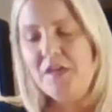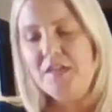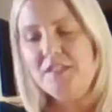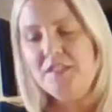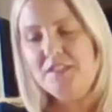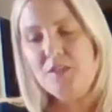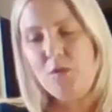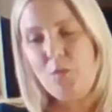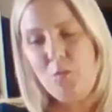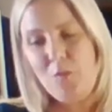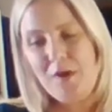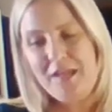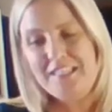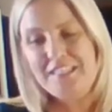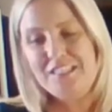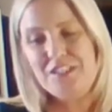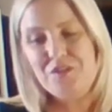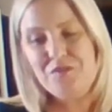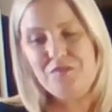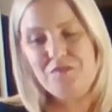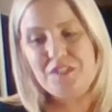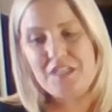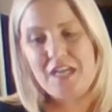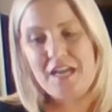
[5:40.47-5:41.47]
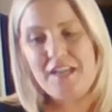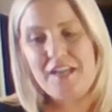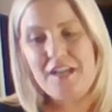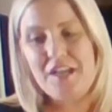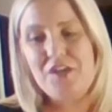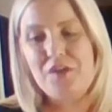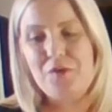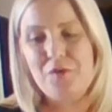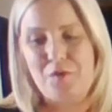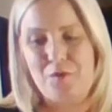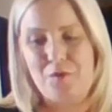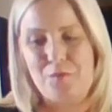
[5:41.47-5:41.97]
So once you've
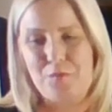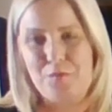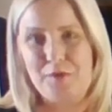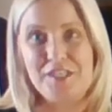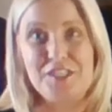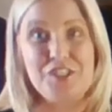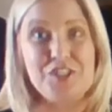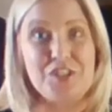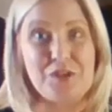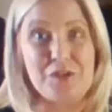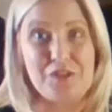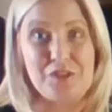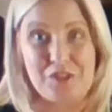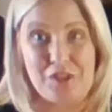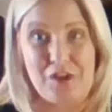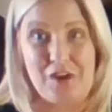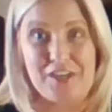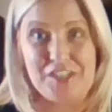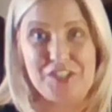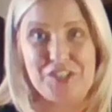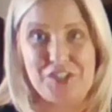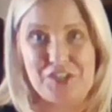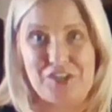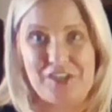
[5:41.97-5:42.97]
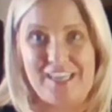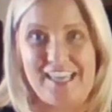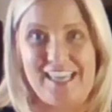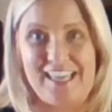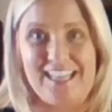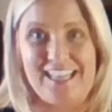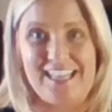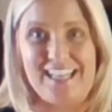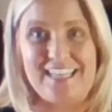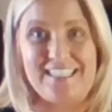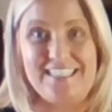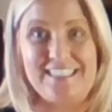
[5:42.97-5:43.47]
done your original launch cooking
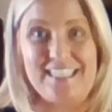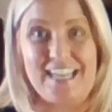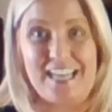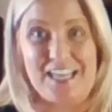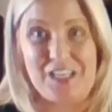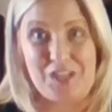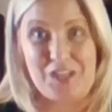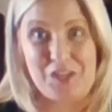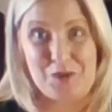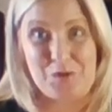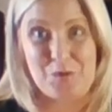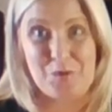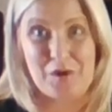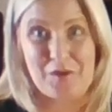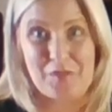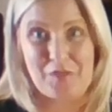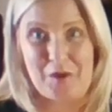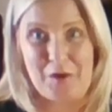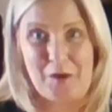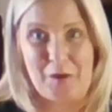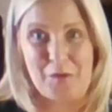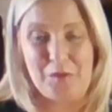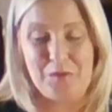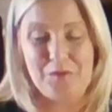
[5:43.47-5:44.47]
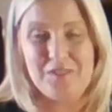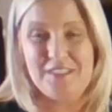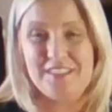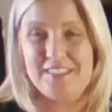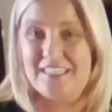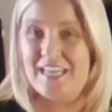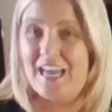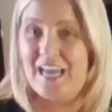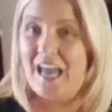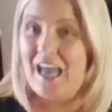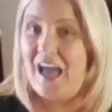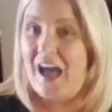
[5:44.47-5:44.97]
class and you are the
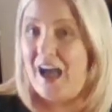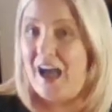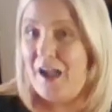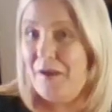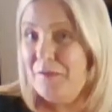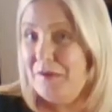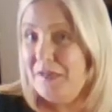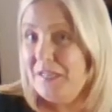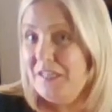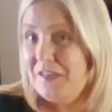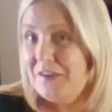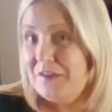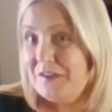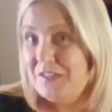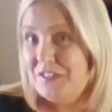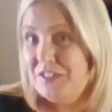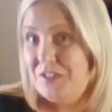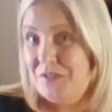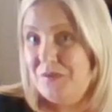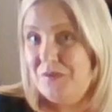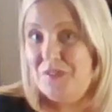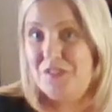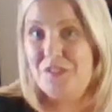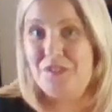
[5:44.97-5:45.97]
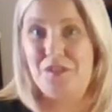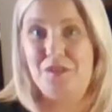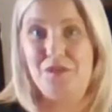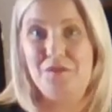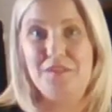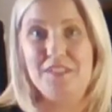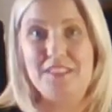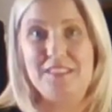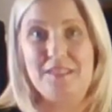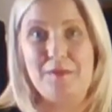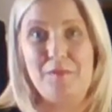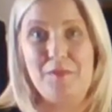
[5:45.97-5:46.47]
host, I would encourage you to
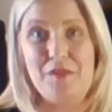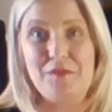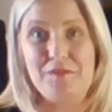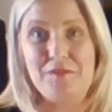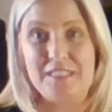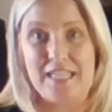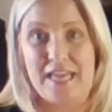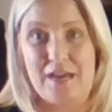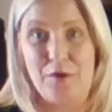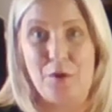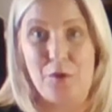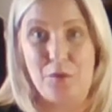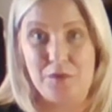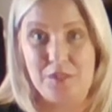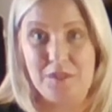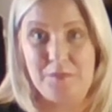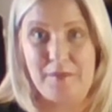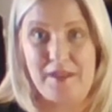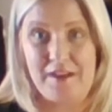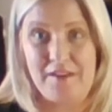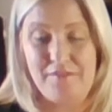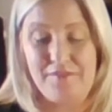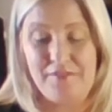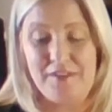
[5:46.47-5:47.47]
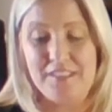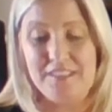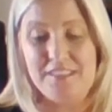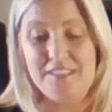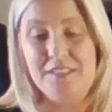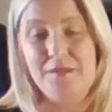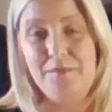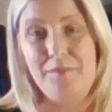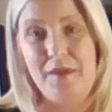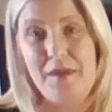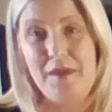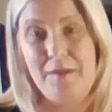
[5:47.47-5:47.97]
use some of those host benefits
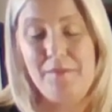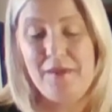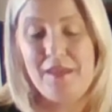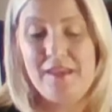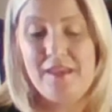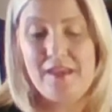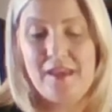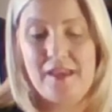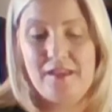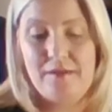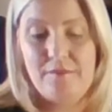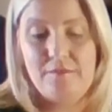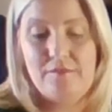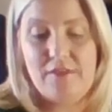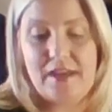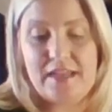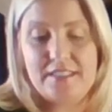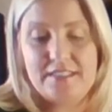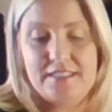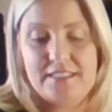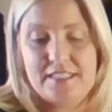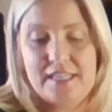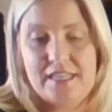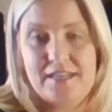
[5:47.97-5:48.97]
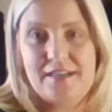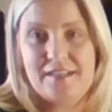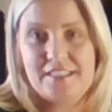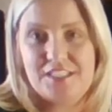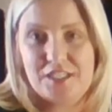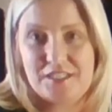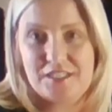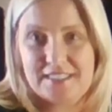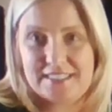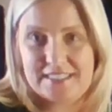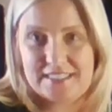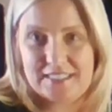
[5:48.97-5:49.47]
to maybe invest
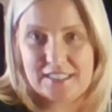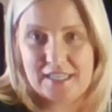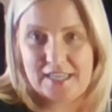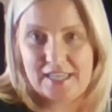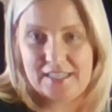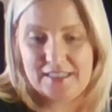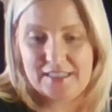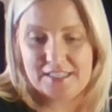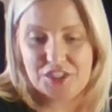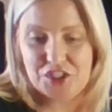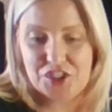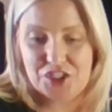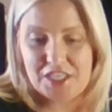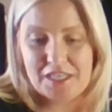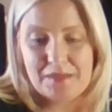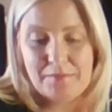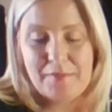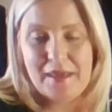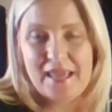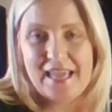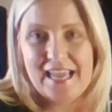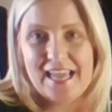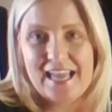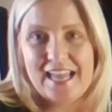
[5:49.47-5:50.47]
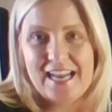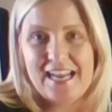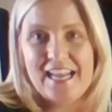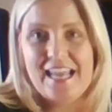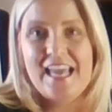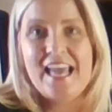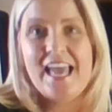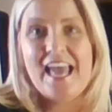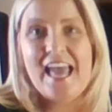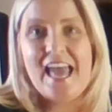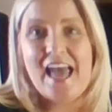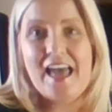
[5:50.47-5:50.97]
in the sheet pan
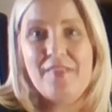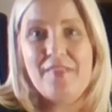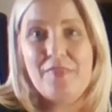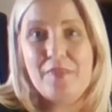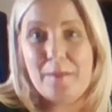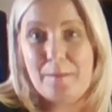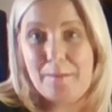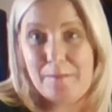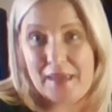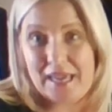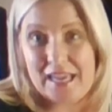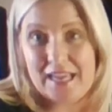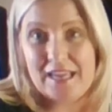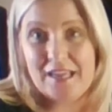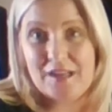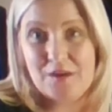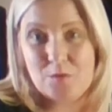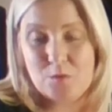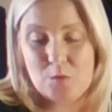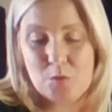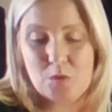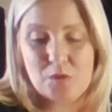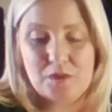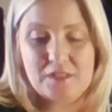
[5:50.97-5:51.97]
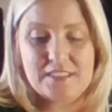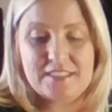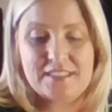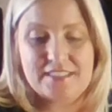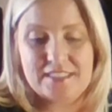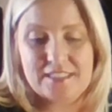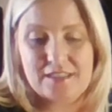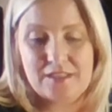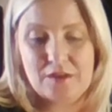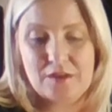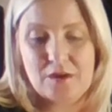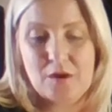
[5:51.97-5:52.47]
and the bacon roll
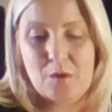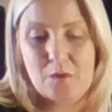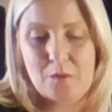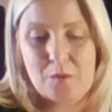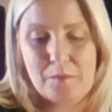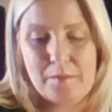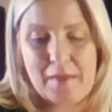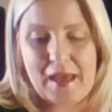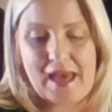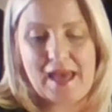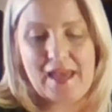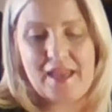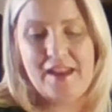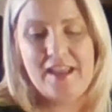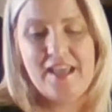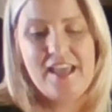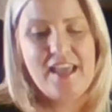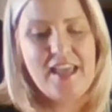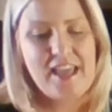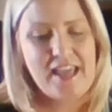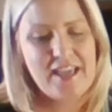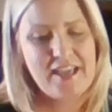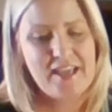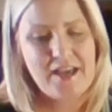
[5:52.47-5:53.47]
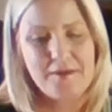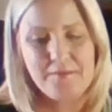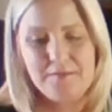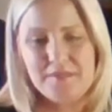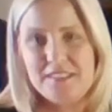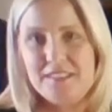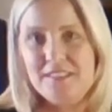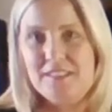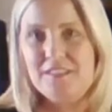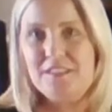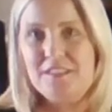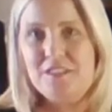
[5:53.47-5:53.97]
silicone mat. It comes
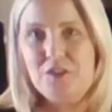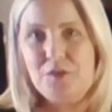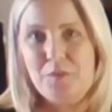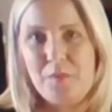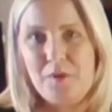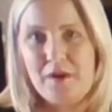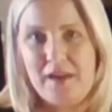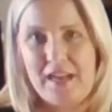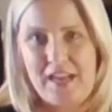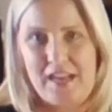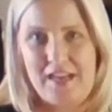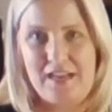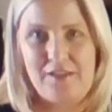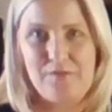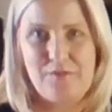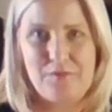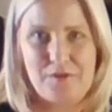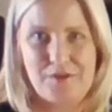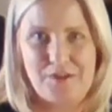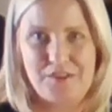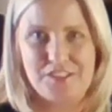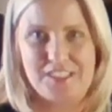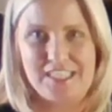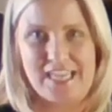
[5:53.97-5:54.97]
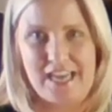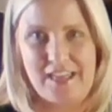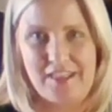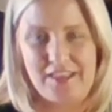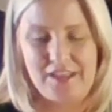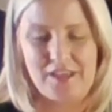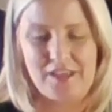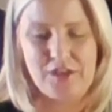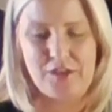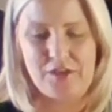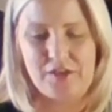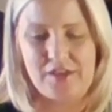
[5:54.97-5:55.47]
in super handy for your
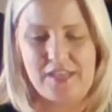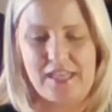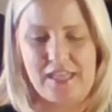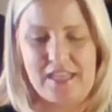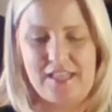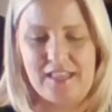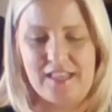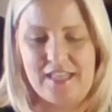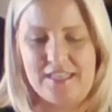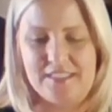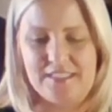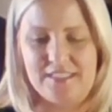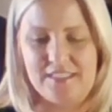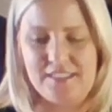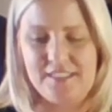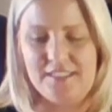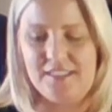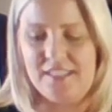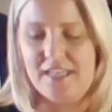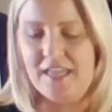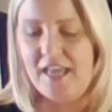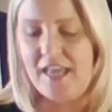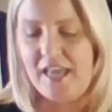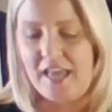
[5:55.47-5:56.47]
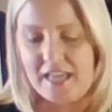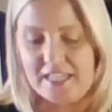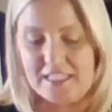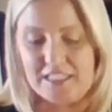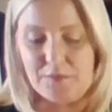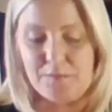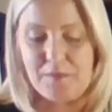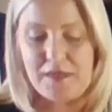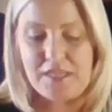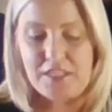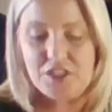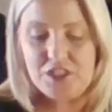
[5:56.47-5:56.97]
Italian cooking classes,
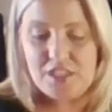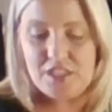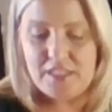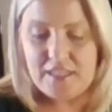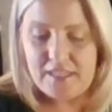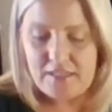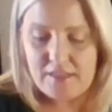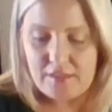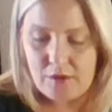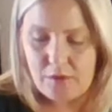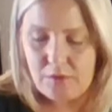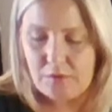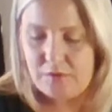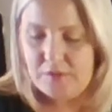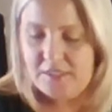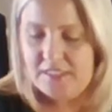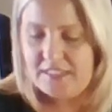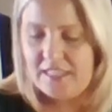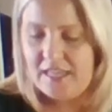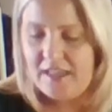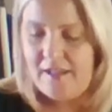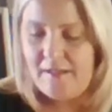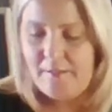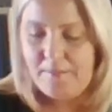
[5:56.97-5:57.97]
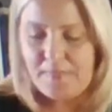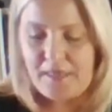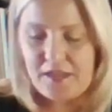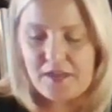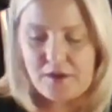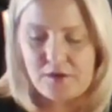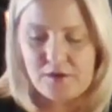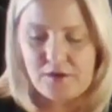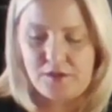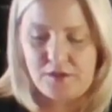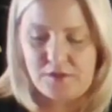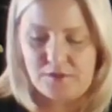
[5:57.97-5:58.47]
especially those that
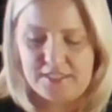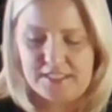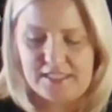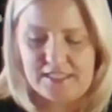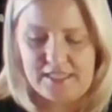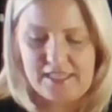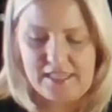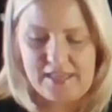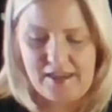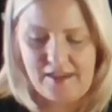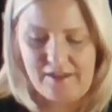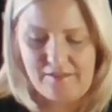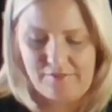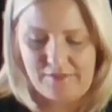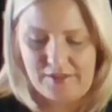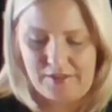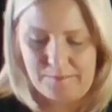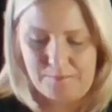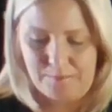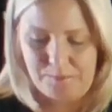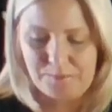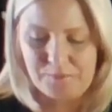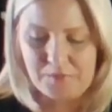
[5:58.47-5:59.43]
you're using the oven.